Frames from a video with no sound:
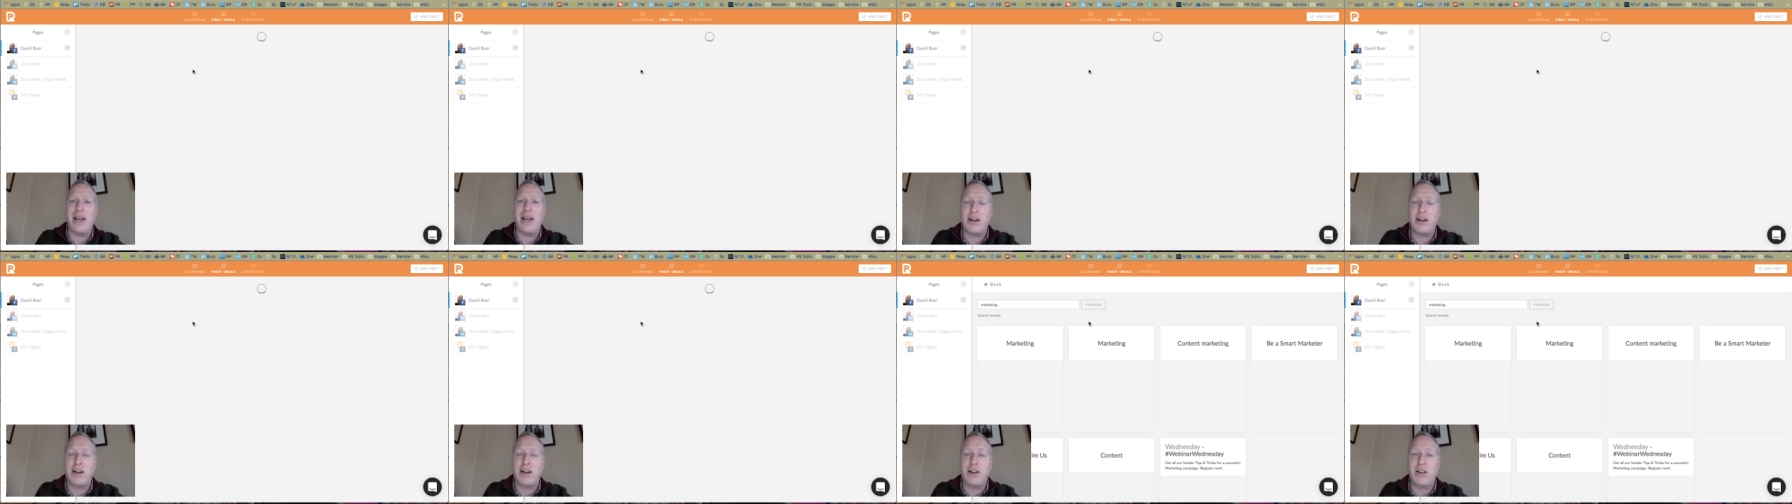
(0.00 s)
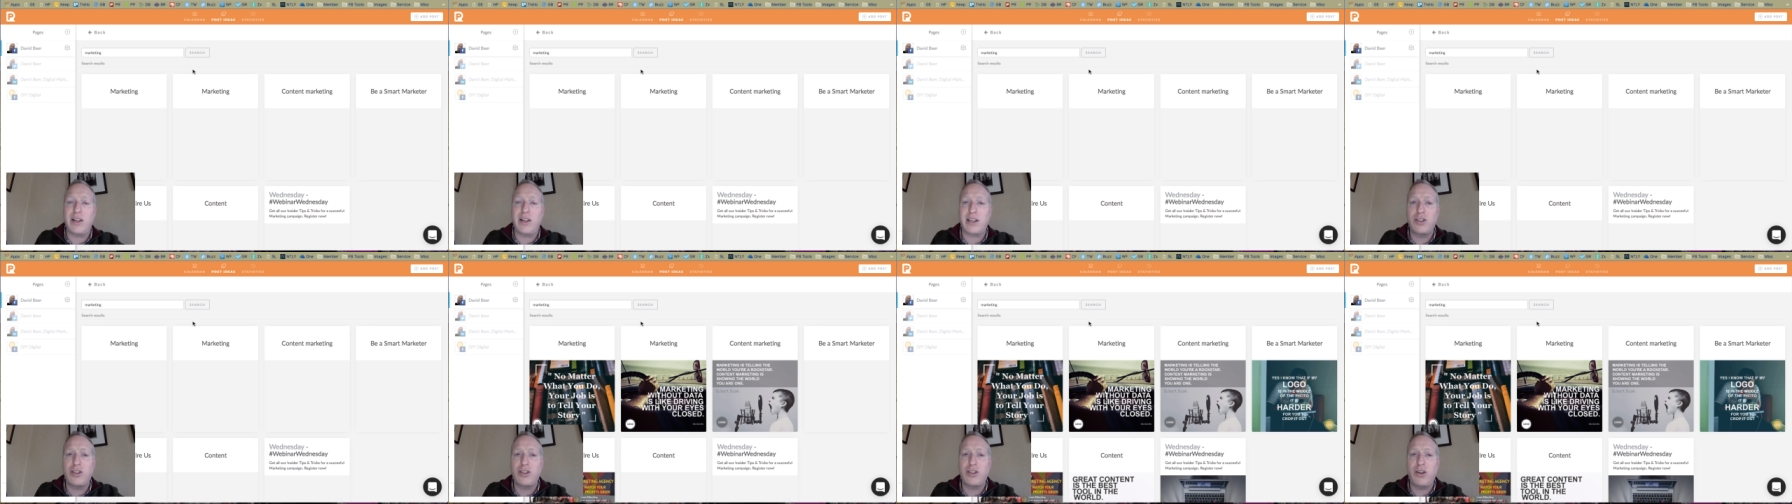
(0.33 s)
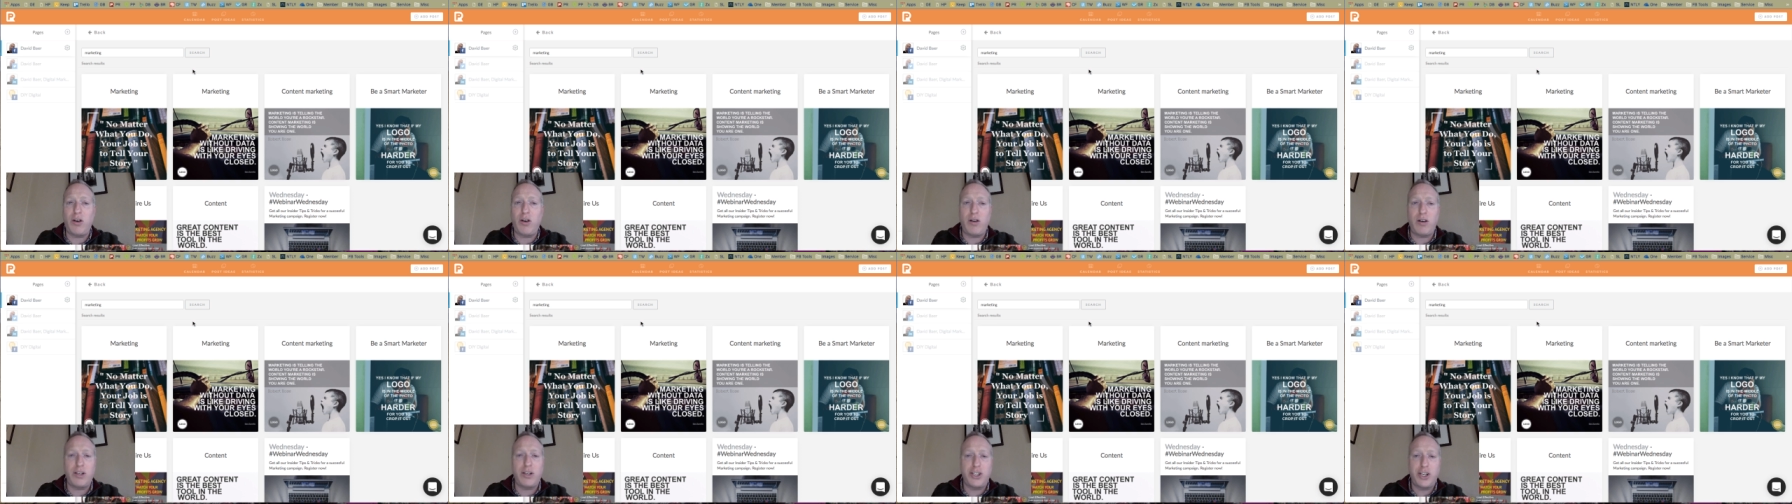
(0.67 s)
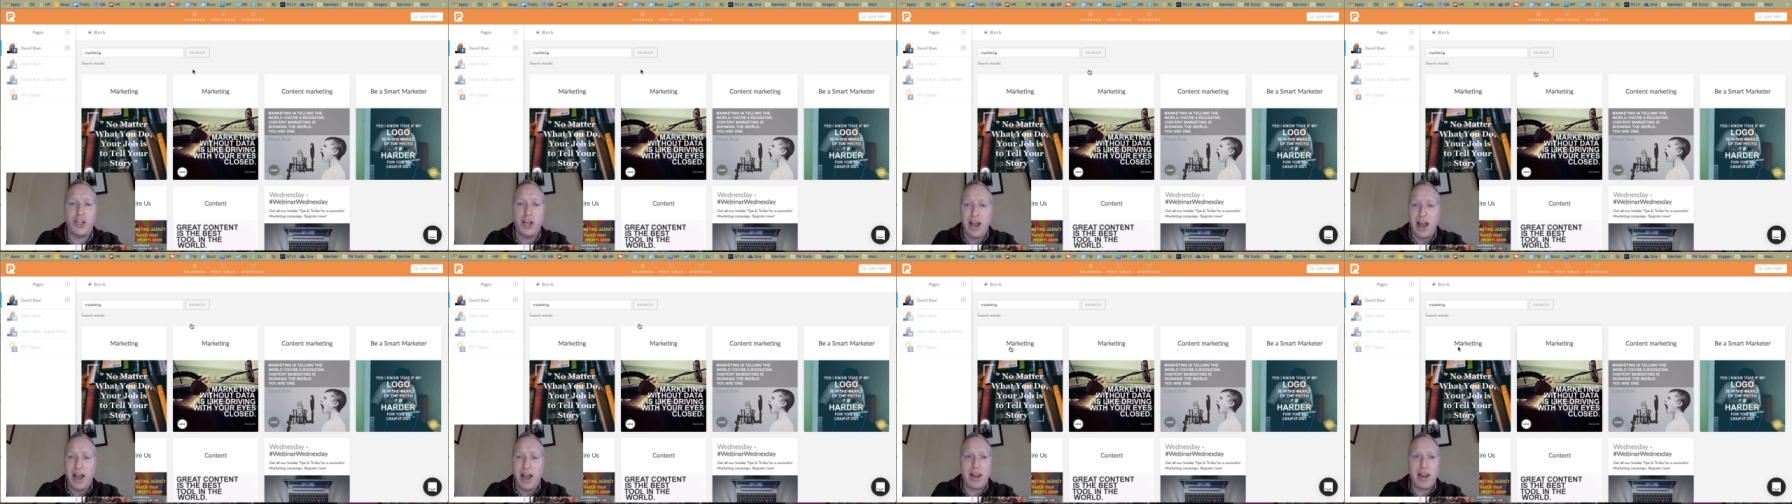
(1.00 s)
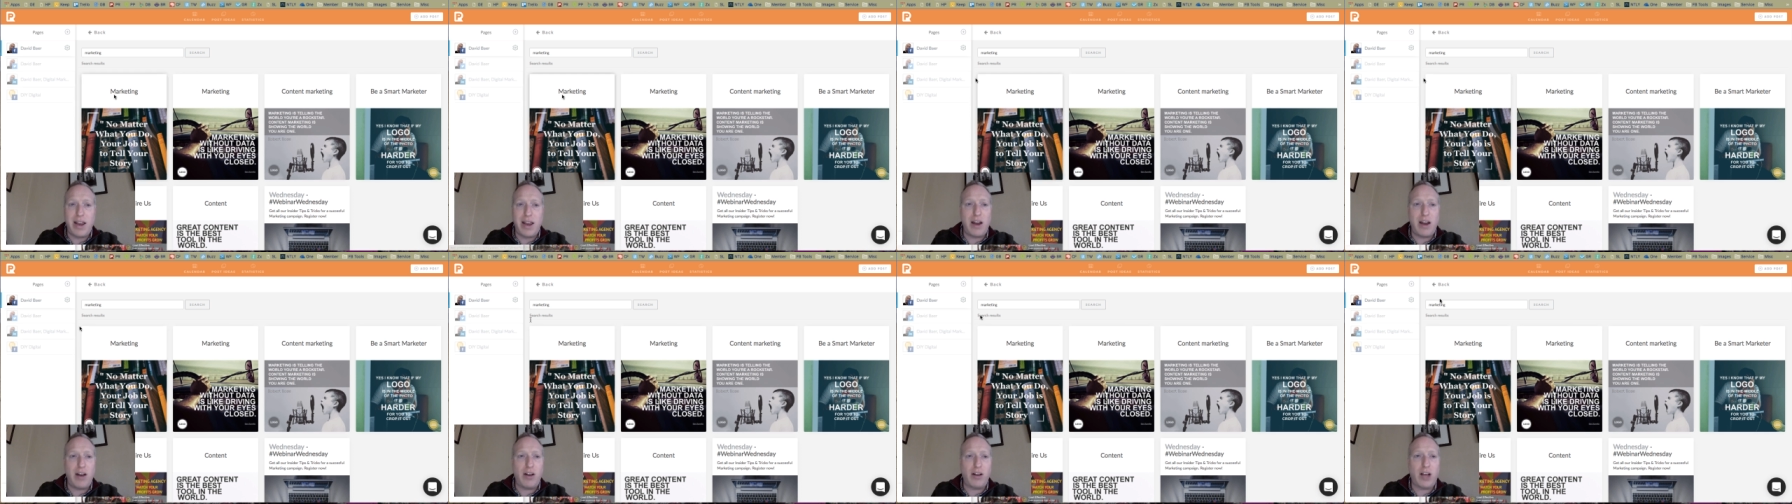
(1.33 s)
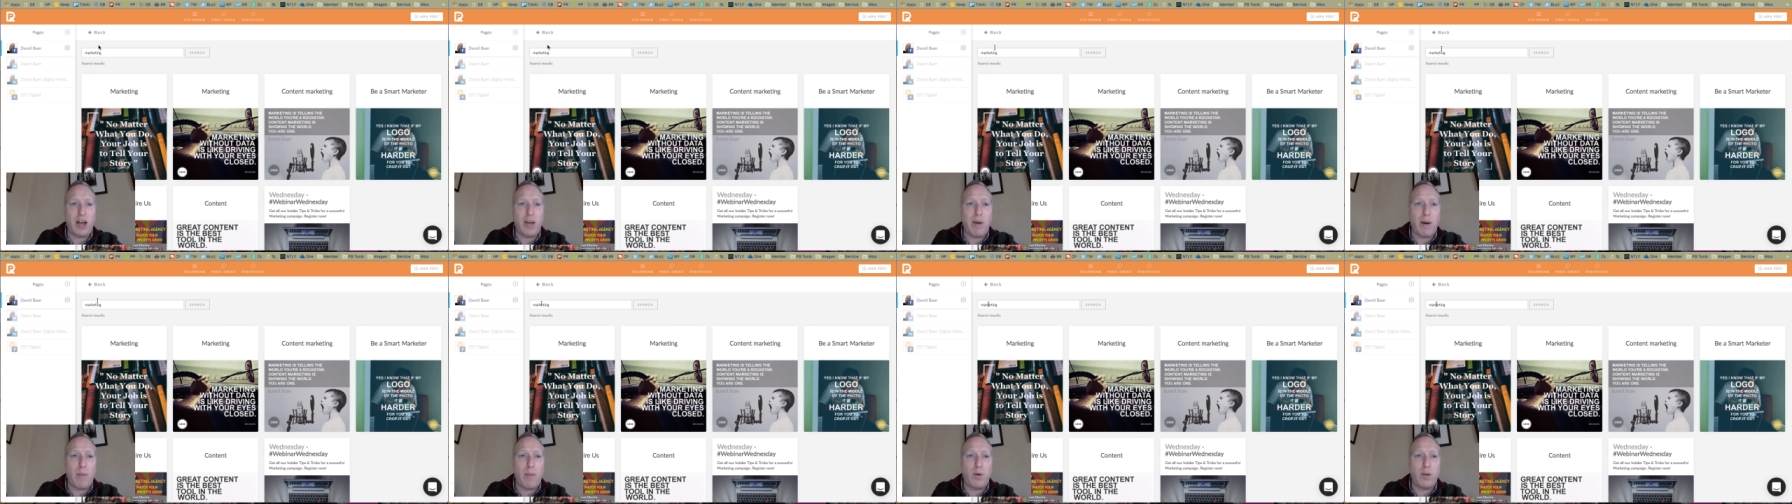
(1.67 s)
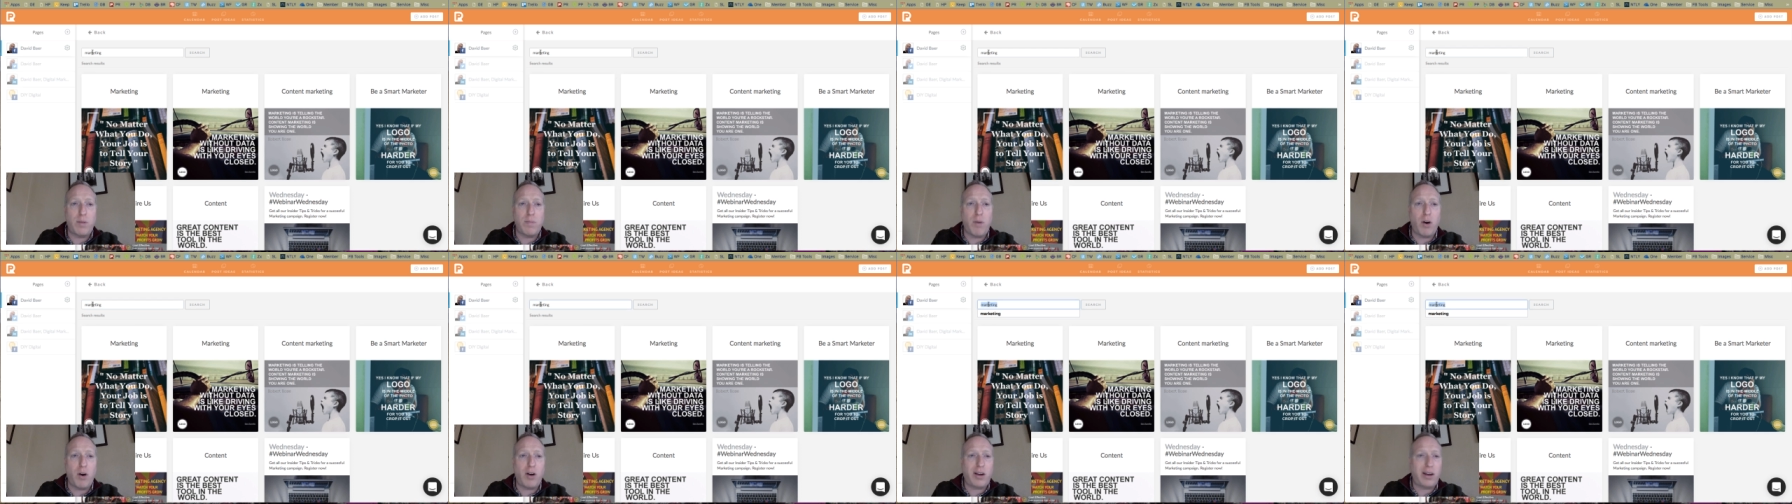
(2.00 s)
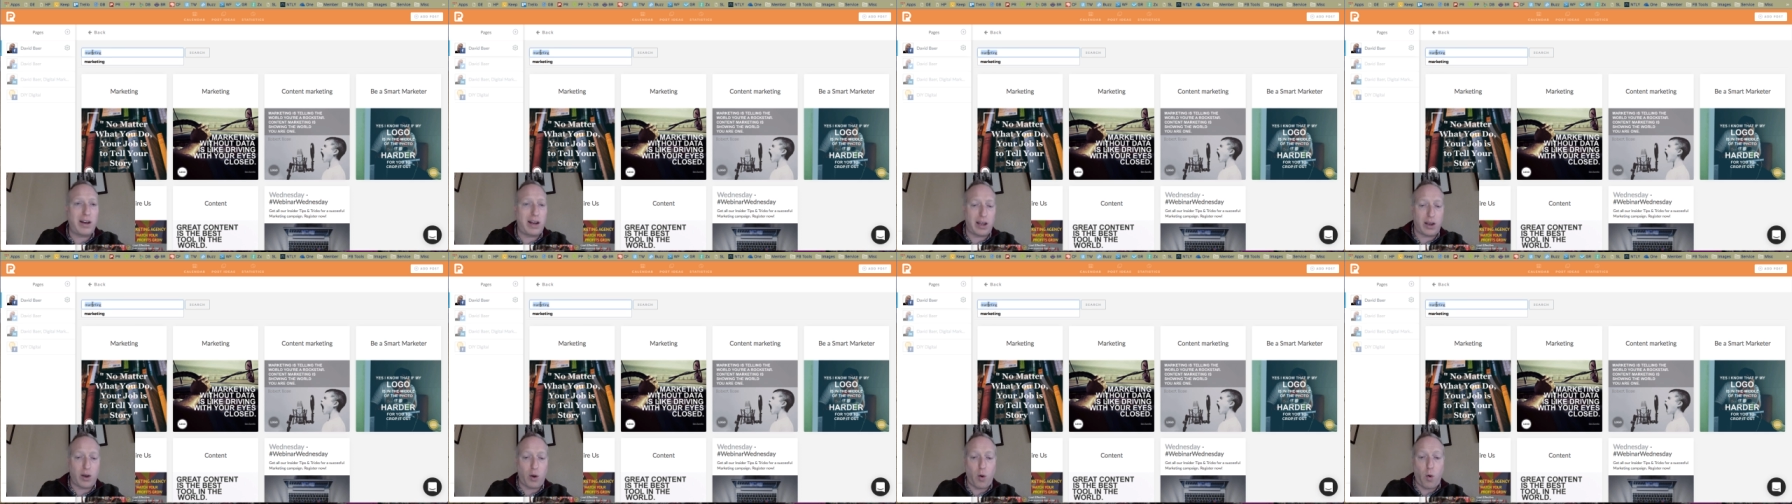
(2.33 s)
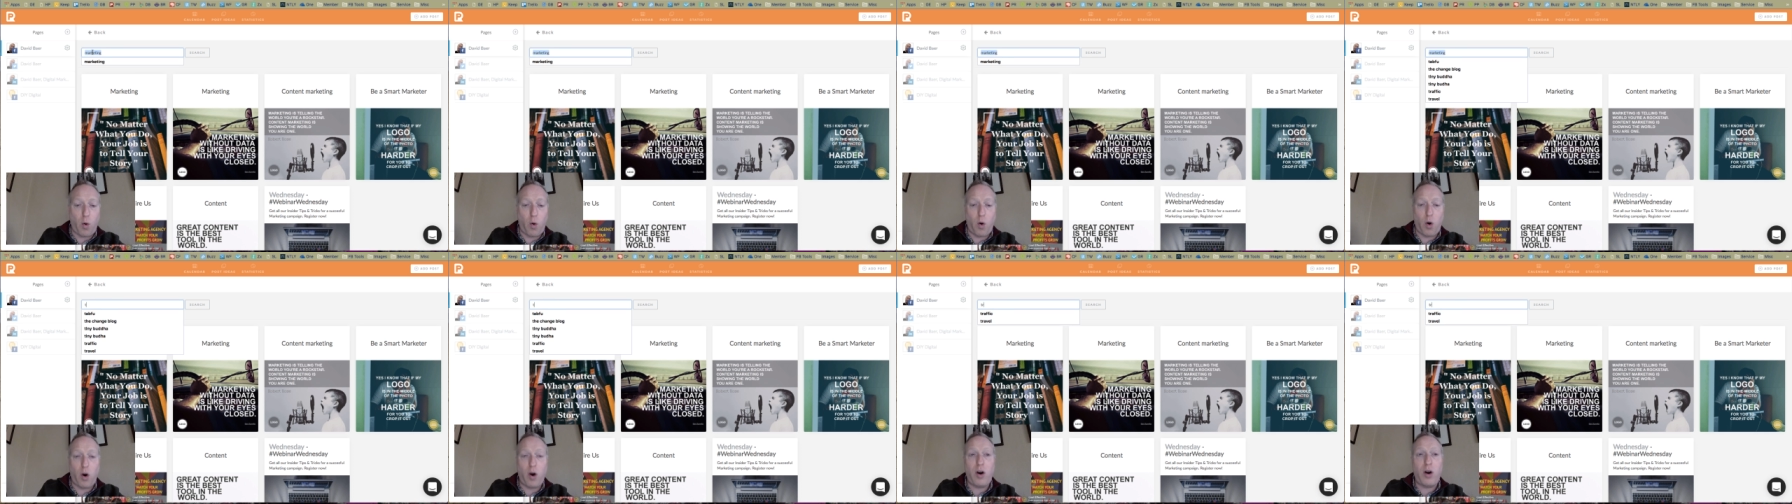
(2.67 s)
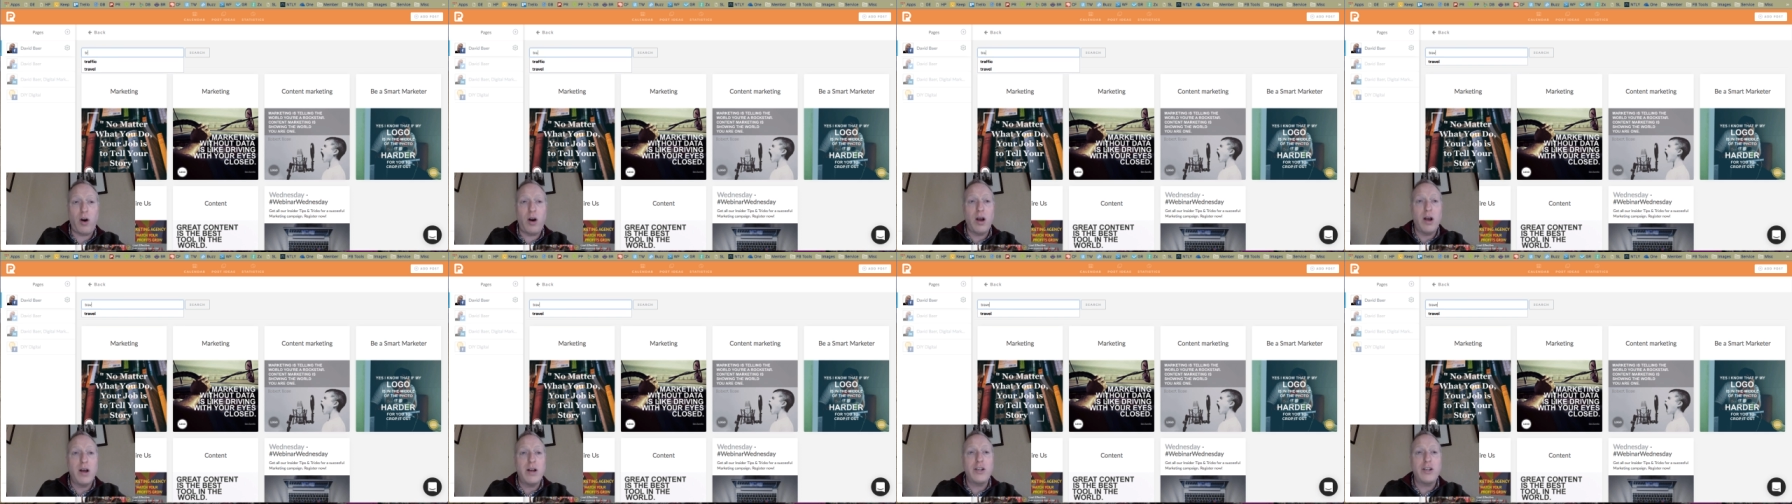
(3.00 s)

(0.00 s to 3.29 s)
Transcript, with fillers: and click search and it'll come up with marketing or